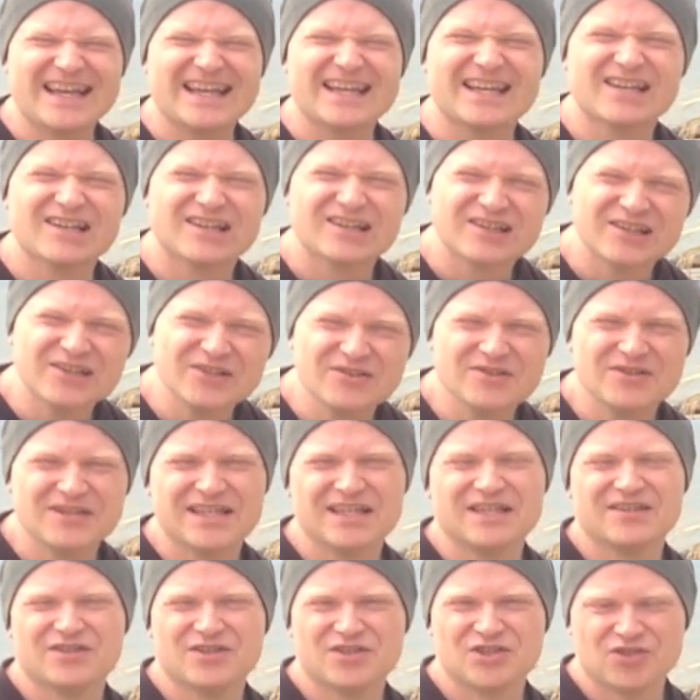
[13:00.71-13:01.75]

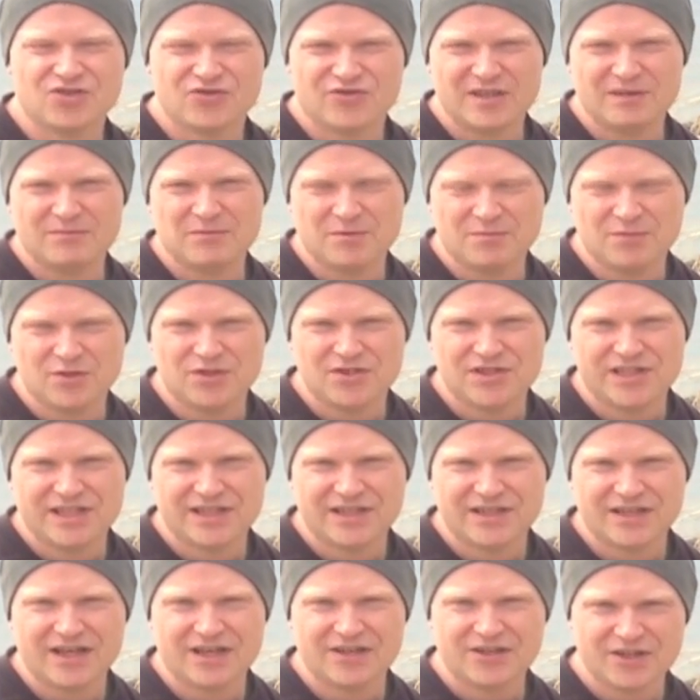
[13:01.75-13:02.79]
including the streamed music
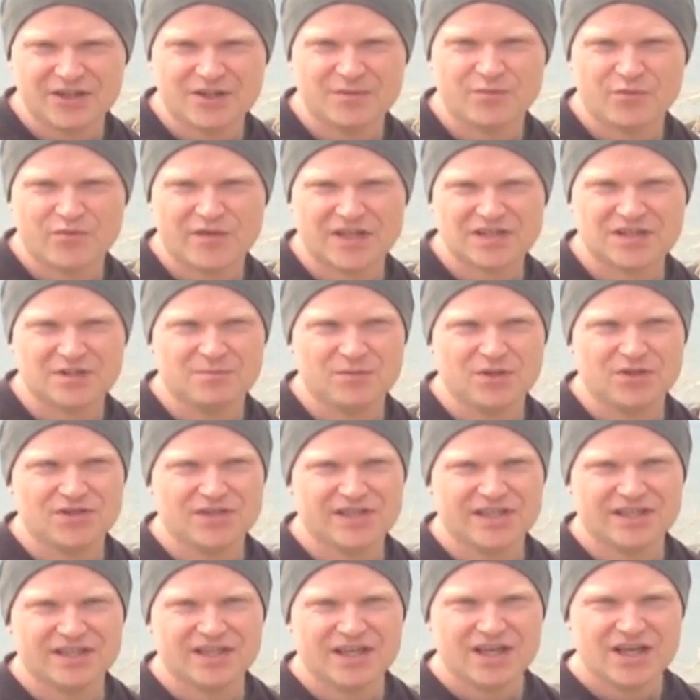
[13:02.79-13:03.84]
and the compressed
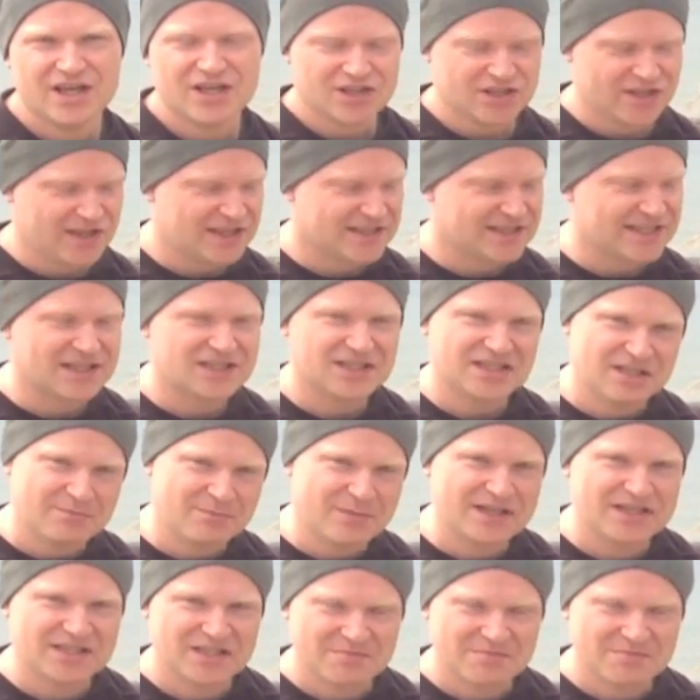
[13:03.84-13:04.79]
music. So this actually made